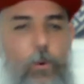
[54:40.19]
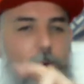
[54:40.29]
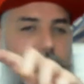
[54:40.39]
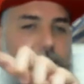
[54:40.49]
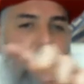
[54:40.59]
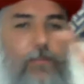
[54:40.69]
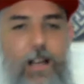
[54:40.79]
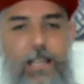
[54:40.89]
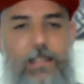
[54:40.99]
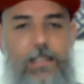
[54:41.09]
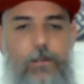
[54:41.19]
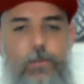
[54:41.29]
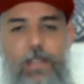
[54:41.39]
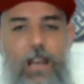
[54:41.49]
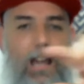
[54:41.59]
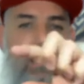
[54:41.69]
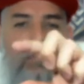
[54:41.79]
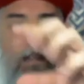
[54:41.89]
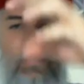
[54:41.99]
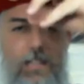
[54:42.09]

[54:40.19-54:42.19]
What's that fucking thing with the lime and